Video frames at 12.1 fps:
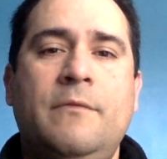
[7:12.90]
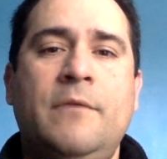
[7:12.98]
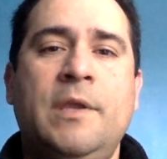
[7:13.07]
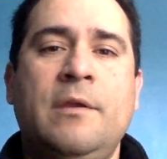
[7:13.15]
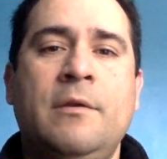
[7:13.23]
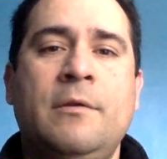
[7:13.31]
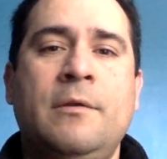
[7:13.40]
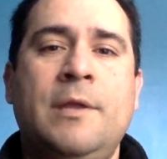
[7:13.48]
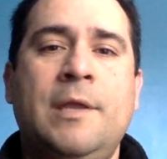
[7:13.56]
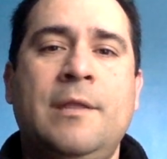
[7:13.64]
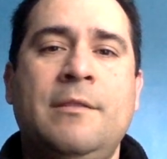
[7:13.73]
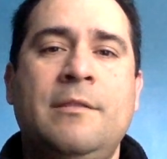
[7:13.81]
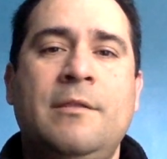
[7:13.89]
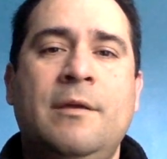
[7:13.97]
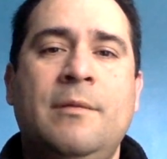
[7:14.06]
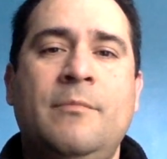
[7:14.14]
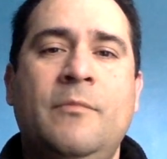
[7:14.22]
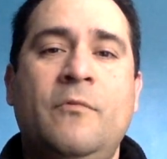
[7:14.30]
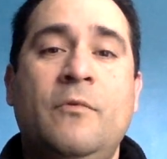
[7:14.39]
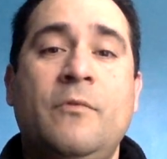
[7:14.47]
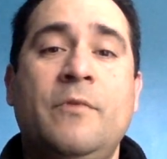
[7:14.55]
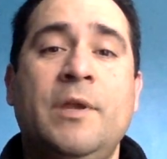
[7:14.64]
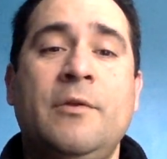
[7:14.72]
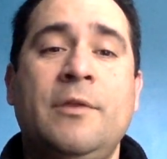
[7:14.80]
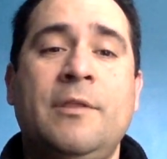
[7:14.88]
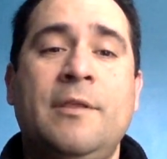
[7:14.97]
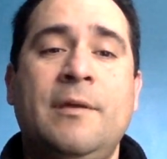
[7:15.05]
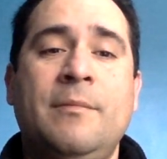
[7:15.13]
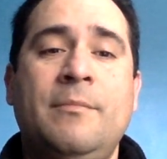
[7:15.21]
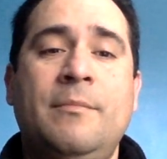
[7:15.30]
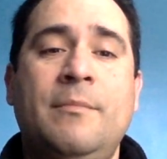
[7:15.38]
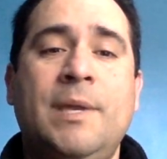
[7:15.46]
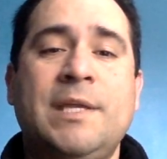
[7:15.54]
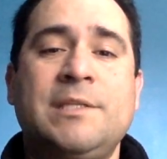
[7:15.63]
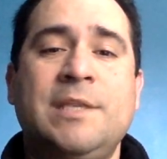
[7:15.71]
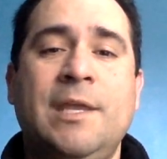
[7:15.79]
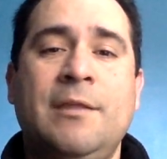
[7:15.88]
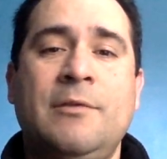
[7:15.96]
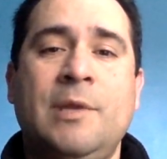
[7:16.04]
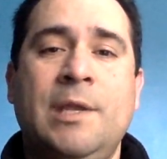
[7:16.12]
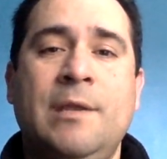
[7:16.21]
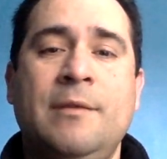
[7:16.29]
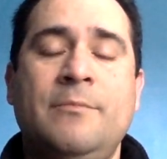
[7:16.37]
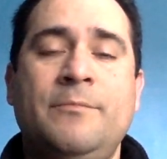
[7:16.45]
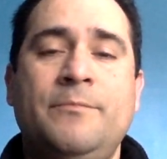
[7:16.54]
Finger and thumb, forefinger and thumb back together again.